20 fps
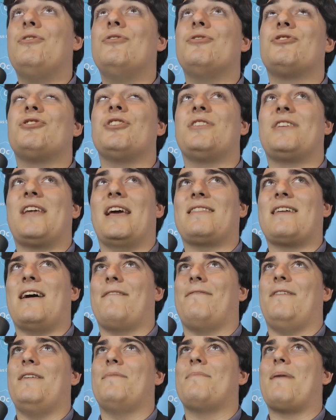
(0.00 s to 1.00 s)
you should take
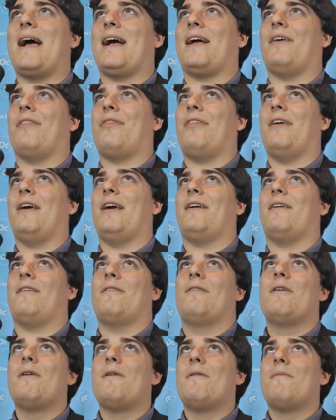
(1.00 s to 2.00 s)
that feedback and think,
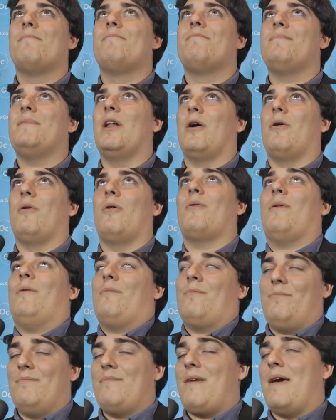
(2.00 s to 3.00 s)
you know,
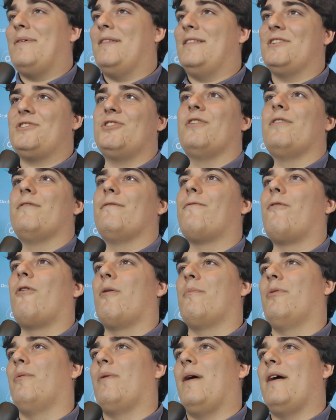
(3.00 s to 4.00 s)
oh, maybe this should
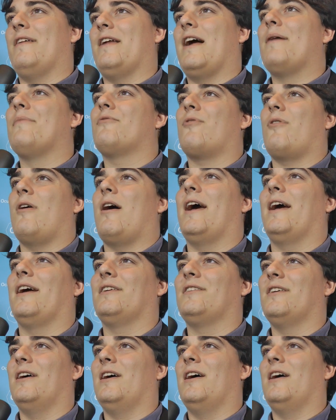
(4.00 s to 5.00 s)
inform the way that I'm
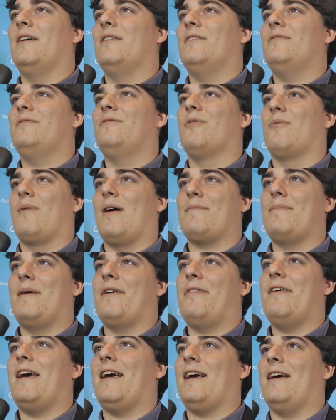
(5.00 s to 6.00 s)
trying to direct
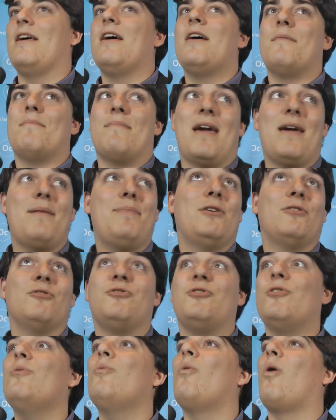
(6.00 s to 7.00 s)
my thing. And maybe you
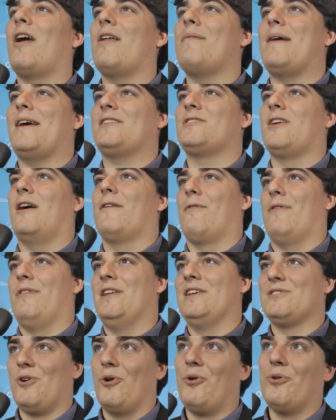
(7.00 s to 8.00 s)
do want to make software
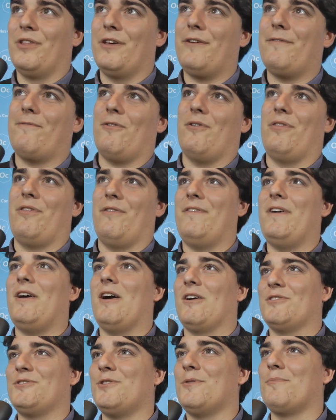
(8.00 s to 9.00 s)
that is only for the
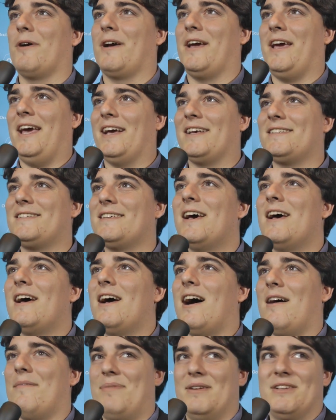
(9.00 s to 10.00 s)
VR super geeks,
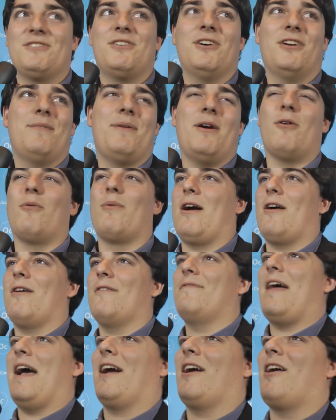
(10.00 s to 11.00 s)
uh, but it's good to be aware
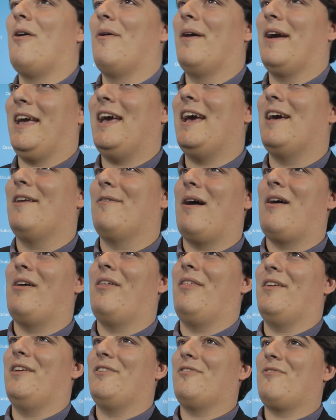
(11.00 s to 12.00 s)
of that going in
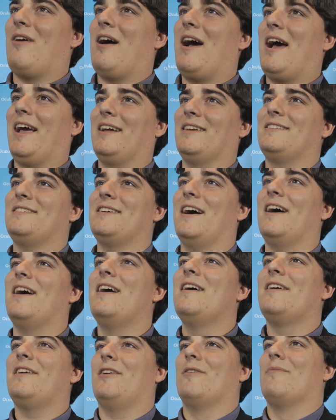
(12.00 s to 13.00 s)
rather than trying to,
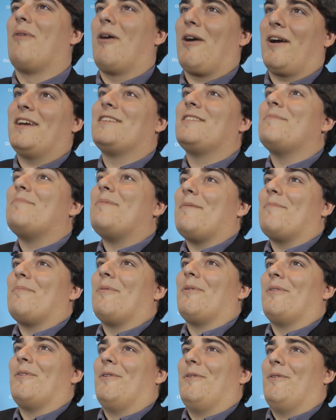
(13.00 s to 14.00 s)
you know, market to
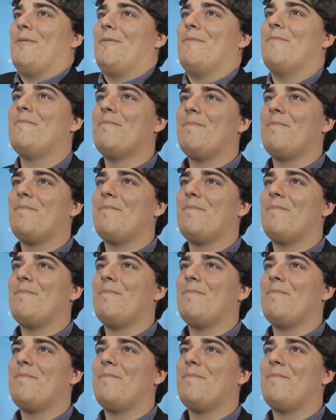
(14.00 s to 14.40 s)
people who